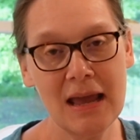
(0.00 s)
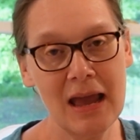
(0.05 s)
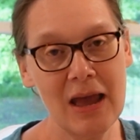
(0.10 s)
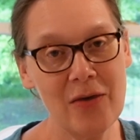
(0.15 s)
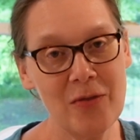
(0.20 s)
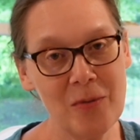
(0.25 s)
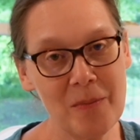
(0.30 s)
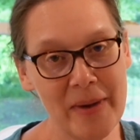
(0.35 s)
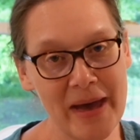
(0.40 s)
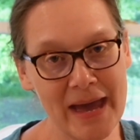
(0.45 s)

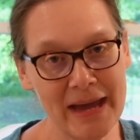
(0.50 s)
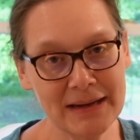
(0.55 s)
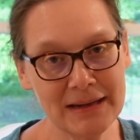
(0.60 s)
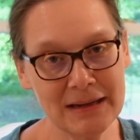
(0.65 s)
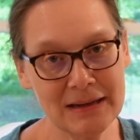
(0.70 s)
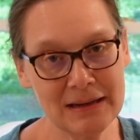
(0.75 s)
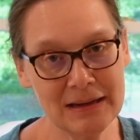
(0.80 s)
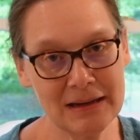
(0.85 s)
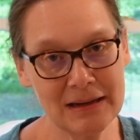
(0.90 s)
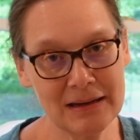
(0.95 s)
and the
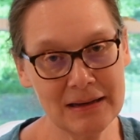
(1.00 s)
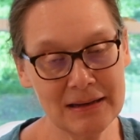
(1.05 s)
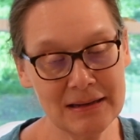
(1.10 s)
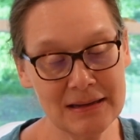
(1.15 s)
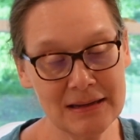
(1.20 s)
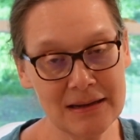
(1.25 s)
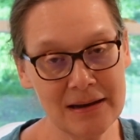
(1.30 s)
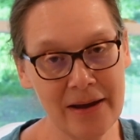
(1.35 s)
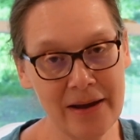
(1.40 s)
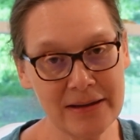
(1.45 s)
magnet
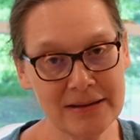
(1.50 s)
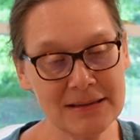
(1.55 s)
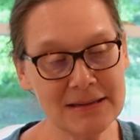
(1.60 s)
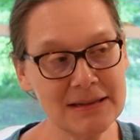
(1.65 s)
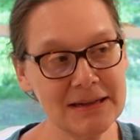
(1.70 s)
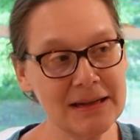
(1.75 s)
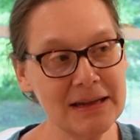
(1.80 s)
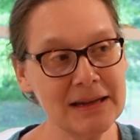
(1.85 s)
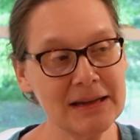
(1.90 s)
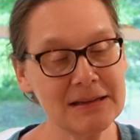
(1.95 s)
did not
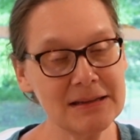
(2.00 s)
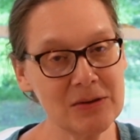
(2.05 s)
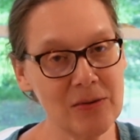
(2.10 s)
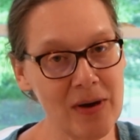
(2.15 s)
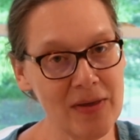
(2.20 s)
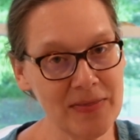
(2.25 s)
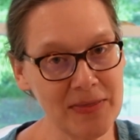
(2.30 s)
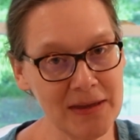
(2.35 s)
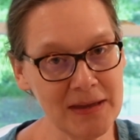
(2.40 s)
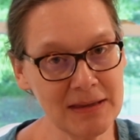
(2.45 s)
stick. So
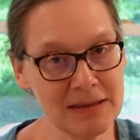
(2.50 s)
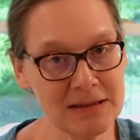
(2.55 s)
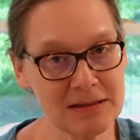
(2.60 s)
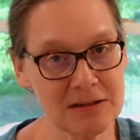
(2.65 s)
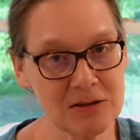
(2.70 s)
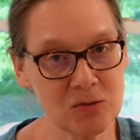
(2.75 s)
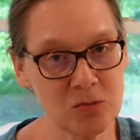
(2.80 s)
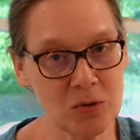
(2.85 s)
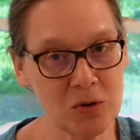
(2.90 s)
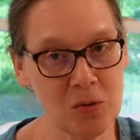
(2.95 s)
I think this
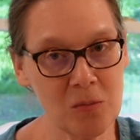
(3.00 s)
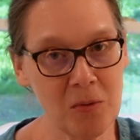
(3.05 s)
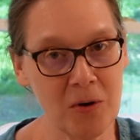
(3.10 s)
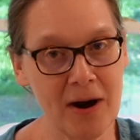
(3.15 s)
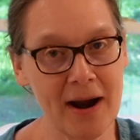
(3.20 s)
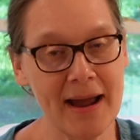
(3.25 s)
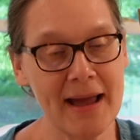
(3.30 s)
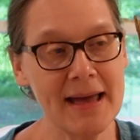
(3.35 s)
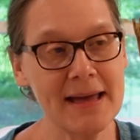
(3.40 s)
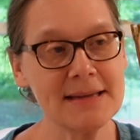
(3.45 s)
is real
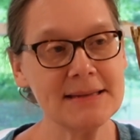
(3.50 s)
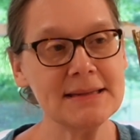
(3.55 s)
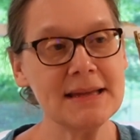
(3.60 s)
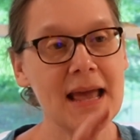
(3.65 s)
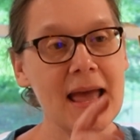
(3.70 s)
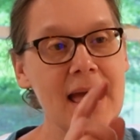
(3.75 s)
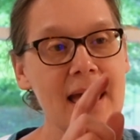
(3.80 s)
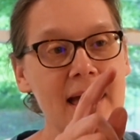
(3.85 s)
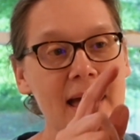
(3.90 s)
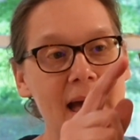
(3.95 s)
brass.
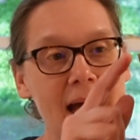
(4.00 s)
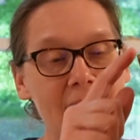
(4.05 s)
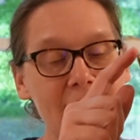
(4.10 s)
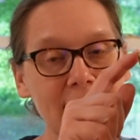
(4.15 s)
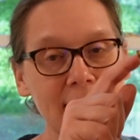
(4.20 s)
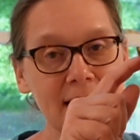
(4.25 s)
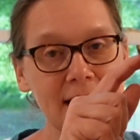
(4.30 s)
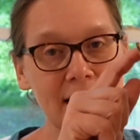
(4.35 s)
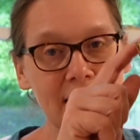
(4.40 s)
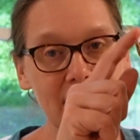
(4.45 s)

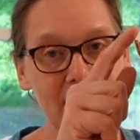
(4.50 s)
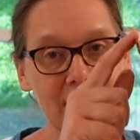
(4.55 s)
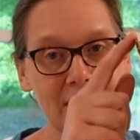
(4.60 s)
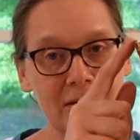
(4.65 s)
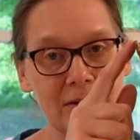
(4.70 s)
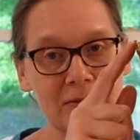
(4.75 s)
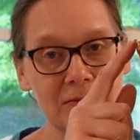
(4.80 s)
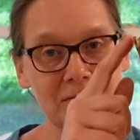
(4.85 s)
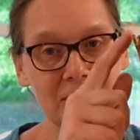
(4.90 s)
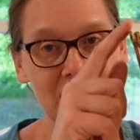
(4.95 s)
I
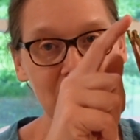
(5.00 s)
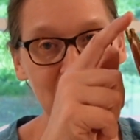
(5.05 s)
love